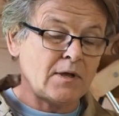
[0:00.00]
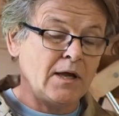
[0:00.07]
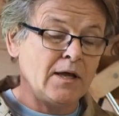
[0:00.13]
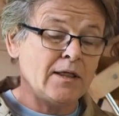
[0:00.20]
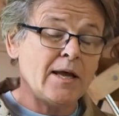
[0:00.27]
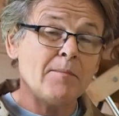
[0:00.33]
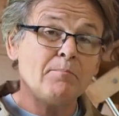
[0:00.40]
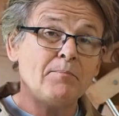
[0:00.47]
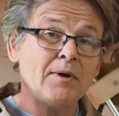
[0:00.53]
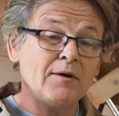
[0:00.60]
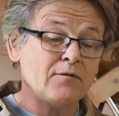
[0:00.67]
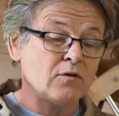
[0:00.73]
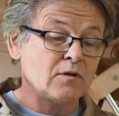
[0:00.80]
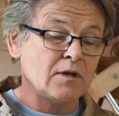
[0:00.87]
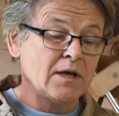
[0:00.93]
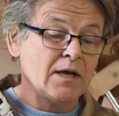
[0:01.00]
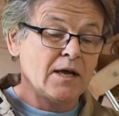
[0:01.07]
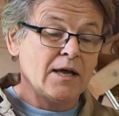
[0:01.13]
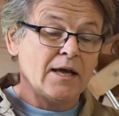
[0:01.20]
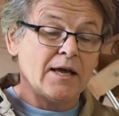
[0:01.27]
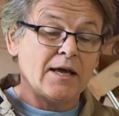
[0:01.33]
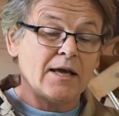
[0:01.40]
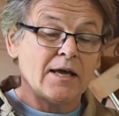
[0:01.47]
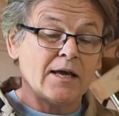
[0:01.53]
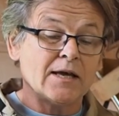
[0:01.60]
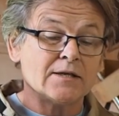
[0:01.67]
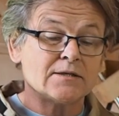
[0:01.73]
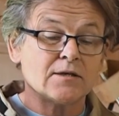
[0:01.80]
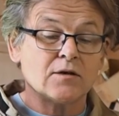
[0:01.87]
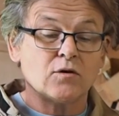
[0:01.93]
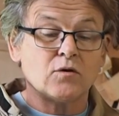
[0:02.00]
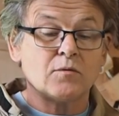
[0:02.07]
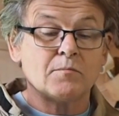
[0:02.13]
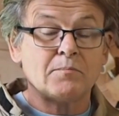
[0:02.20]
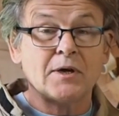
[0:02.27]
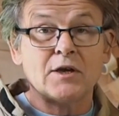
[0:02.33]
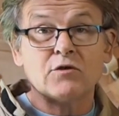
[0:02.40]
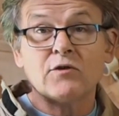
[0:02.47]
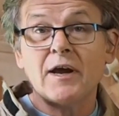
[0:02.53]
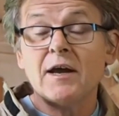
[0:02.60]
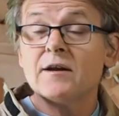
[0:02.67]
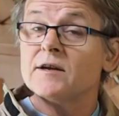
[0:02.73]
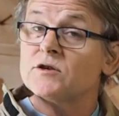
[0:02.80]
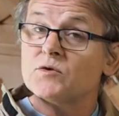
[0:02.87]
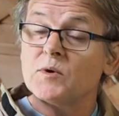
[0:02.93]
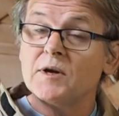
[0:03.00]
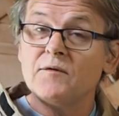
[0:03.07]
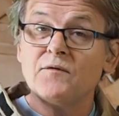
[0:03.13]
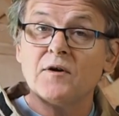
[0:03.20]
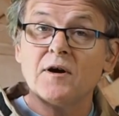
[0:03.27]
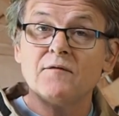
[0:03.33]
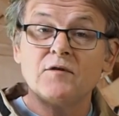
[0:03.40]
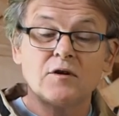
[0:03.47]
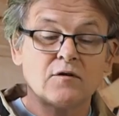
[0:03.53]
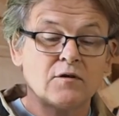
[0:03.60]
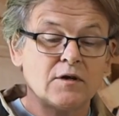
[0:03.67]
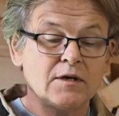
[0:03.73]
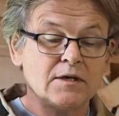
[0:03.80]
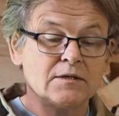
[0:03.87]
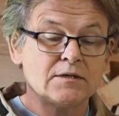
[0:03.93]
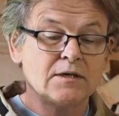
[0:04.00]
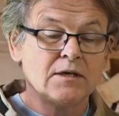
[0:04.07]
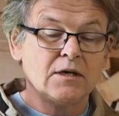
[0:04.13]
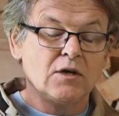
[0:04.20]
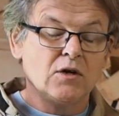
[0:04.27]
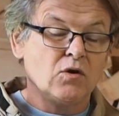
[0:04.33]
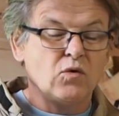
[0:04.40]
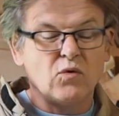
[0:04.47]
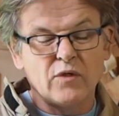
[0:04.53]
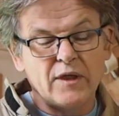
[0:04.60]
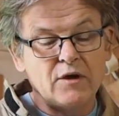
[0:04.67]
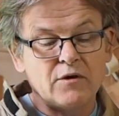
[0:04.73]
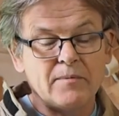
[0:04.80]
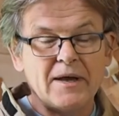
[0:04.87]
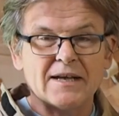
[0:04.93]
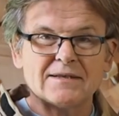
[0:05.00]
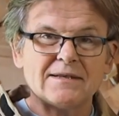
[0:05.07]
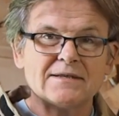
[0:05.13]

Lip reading: and that bevel has been ground at 25 degrees or thereabouts.